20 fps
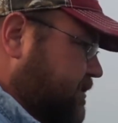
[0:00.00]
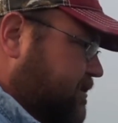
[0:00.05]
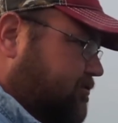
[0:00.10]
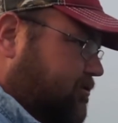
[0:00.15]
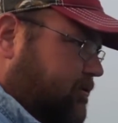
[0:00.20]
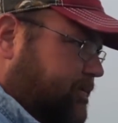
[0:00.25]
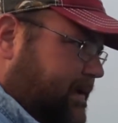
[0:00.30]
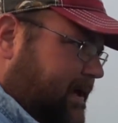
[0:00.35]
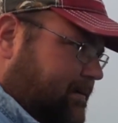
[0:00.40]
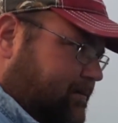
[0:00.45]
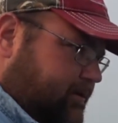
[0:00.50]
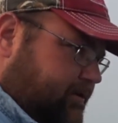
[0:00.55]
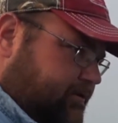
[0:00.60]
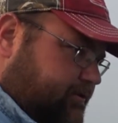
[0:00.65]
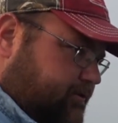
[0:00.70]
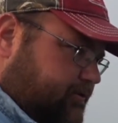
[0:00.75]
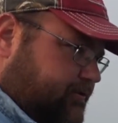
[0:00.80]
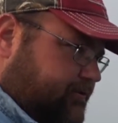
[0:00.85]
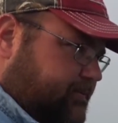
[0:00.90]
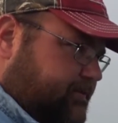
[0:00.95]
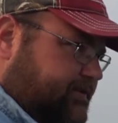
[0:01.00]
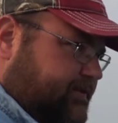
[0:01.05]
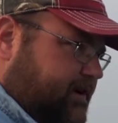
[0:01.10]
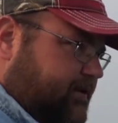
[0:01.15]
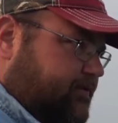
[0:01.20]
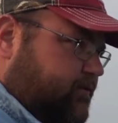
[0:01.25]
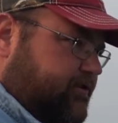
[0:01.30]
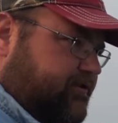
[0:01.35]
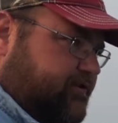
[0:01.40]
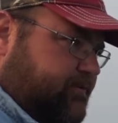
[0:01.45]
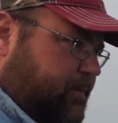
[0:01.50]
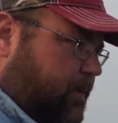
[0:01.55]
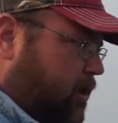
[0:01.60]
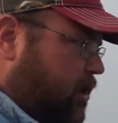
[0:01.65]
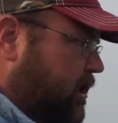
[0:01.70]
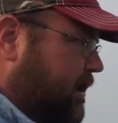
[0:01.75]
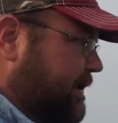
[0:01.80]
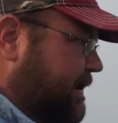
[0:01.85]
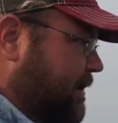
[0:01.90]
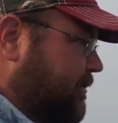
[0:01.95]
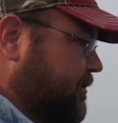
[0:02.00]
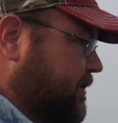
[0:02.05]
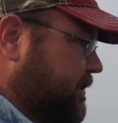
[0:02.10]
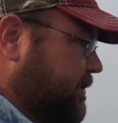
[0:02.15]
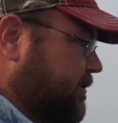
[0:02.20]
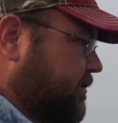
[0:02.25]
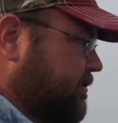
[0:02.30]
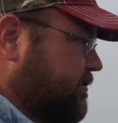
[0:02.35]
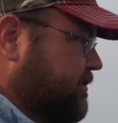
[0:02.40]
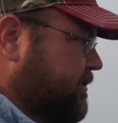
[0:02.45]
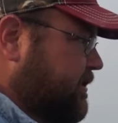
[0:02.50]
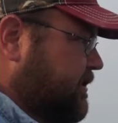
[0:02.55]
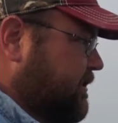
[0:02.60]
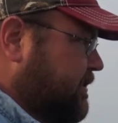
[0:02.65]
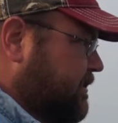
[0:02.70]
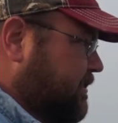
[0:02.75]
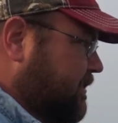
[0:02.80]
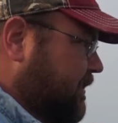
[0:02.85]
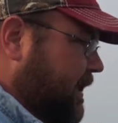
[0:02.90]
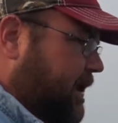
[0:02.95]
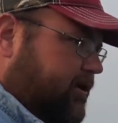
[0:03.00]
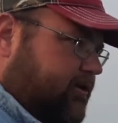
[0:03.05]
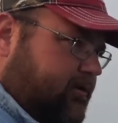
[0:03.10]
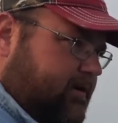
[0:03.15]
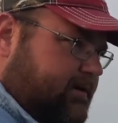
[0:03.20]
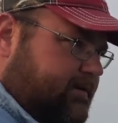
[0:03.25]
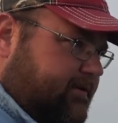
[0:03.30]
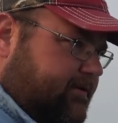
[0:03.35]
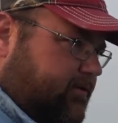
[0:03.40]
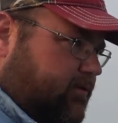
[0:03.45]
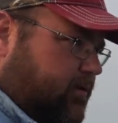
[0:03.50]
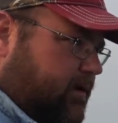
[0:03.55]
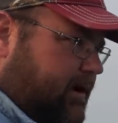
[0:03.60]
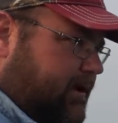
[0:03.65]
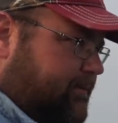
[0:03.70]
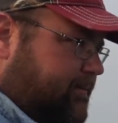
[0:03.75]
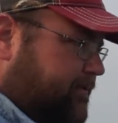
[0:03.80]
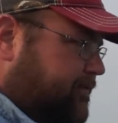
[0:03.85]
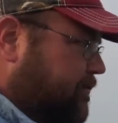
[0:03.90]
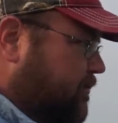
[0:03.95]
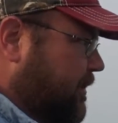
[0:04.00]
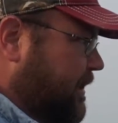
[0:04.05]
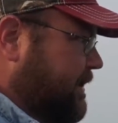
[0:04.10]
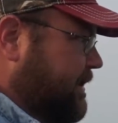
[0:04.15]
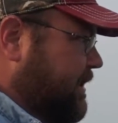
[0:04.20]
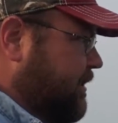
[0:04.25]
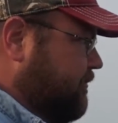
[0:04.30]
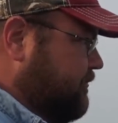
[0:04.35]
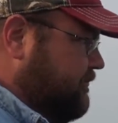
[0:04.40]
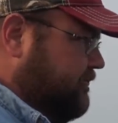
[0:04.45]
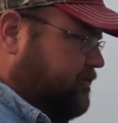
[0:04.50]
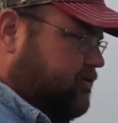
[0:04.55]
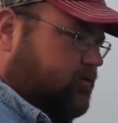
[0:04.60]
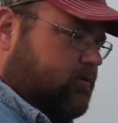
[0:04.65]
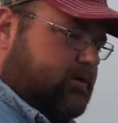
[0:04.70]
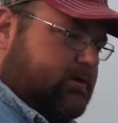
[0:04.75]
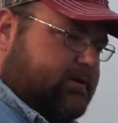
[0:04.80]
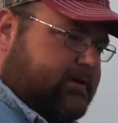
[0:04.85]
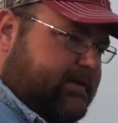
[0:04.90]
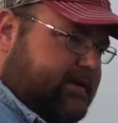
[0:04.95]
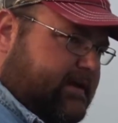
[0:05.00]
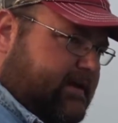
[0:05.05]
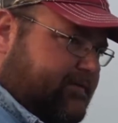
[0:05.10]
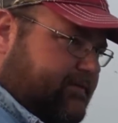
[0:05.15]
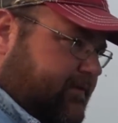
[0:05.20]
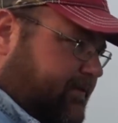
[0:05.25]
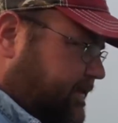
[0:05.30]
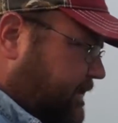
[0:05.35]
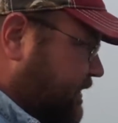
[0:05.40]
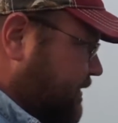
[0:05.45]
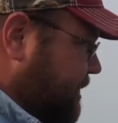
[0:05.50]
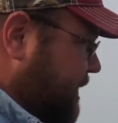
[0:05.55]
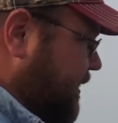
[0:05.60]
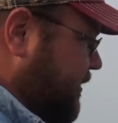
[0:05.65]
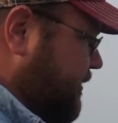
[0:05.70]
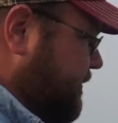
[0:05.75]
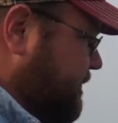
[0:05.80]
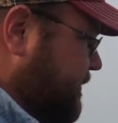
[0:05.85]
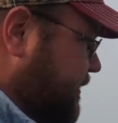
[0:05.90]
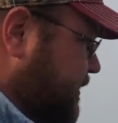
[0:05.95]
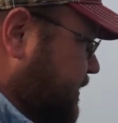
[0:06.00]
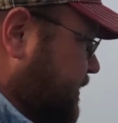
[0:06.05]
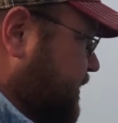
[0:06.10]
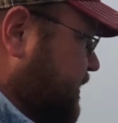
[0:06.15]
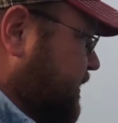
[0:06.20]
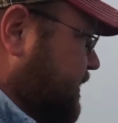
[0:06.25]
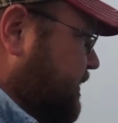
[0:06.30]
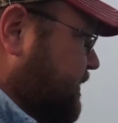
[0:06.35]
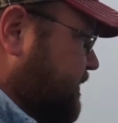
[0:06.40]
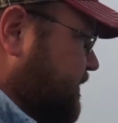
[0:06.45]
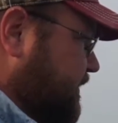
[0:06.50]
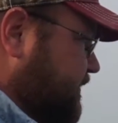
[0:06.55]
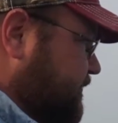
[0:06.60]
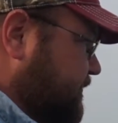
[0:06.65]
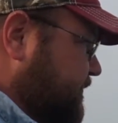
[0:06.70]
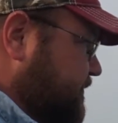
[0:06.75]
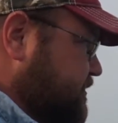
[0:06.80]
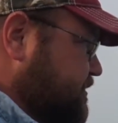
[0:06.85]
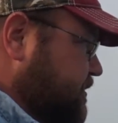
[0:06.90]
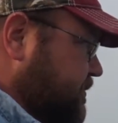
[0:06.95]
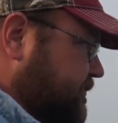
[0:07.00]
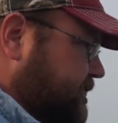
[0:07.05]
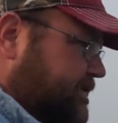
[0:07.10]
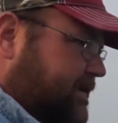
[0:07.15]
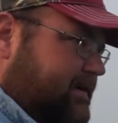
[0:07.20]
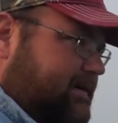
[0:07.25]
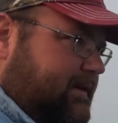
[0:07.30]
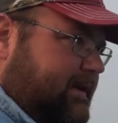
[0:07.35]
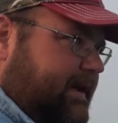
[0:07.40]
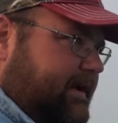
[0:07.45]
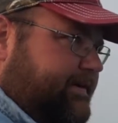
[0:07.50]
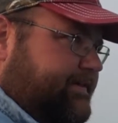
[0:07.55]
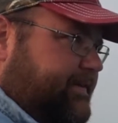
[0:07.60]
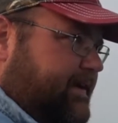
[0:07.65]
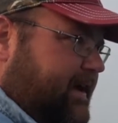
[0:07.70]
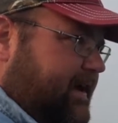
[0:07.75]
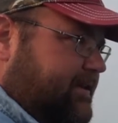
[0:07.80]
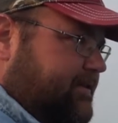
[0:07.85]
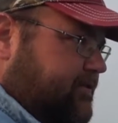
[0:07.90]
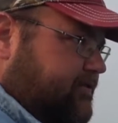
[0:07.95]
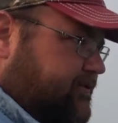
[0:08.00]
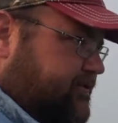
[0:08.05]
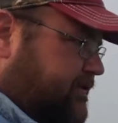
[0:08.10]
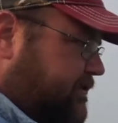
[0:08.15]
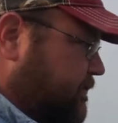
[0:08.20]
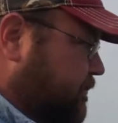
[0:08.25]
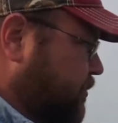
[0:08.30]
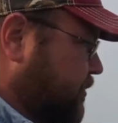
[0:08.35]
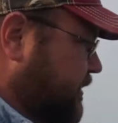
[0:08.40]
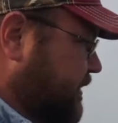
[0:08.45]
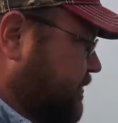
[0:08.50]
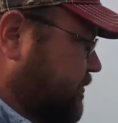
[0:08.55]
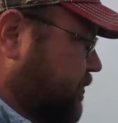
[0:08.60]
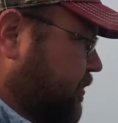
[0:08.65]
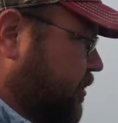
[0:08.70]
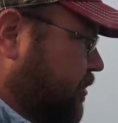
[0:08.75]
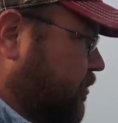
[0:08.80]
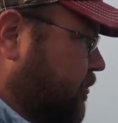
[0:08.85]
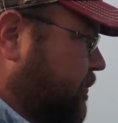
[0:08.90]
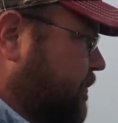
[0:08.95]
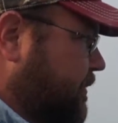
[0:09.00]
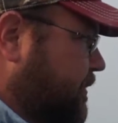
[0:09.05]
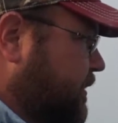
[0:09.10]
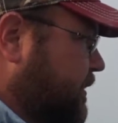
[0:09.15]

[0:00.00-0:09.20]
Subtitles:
you, we'll be able to do some stuff with spawn out here later into the run. But for right now, it's too early to even think about it. These fish are still lakeside, they're still pretty chrome.